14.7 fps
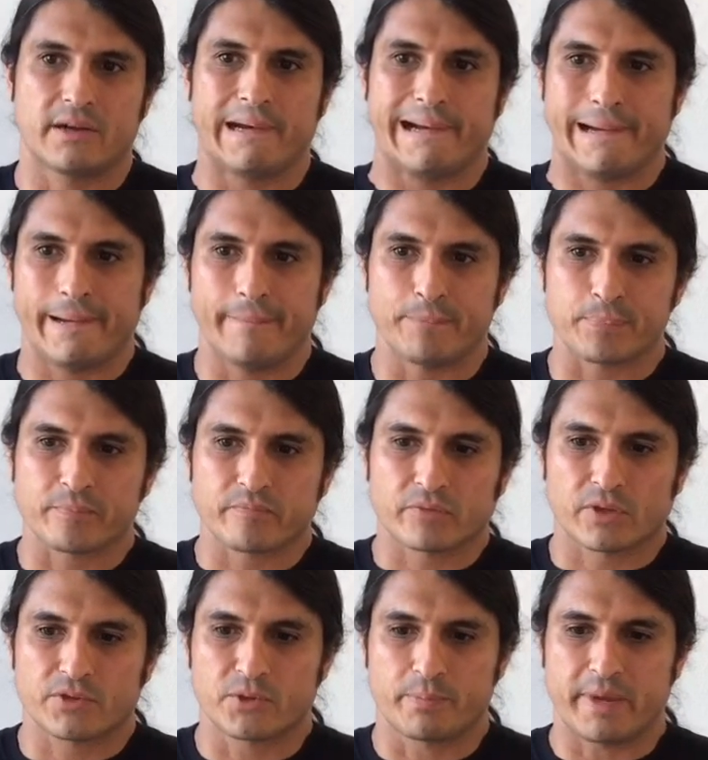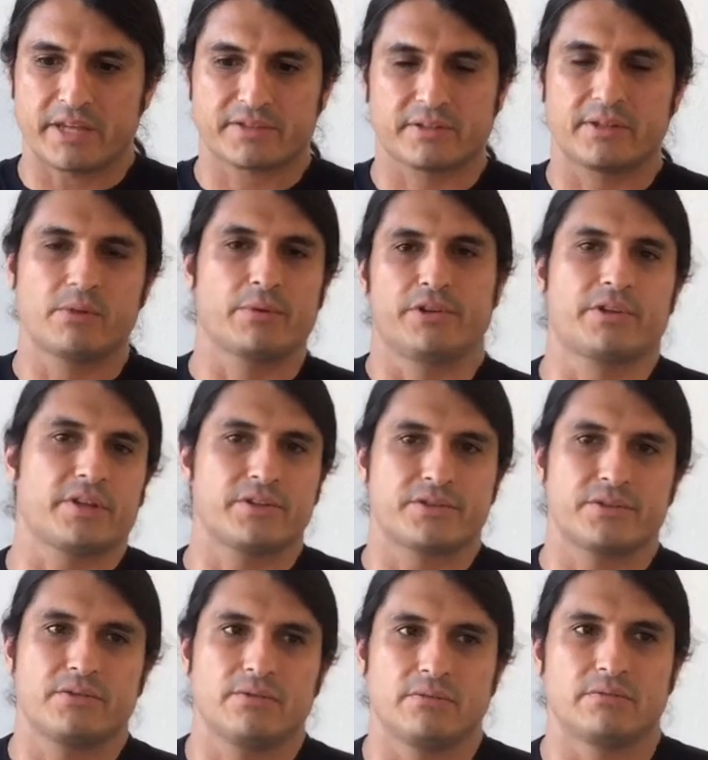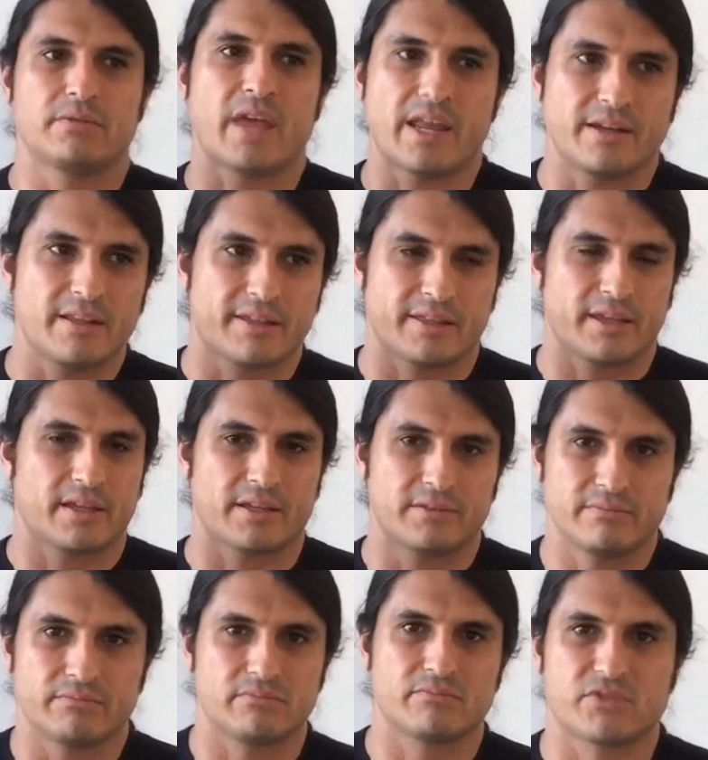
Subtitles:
So basically where you can do anything and